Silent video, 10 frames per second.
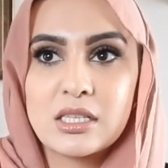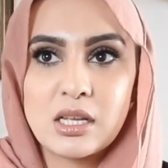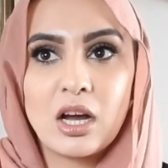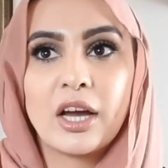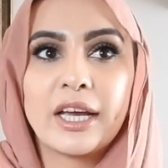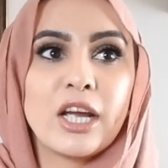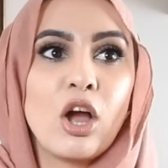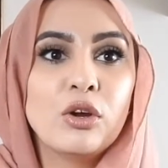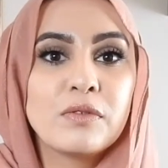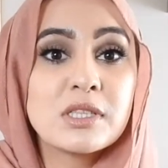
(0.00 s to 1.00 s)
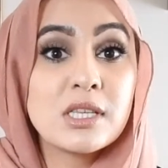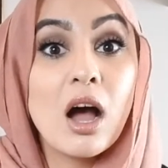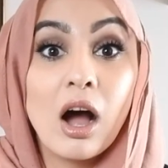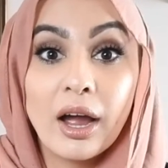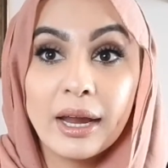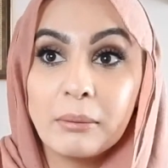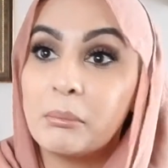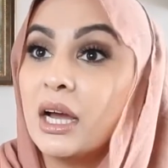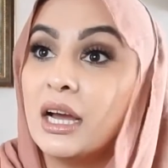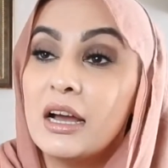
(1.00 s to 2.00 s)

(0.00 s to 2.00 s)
So I, over time,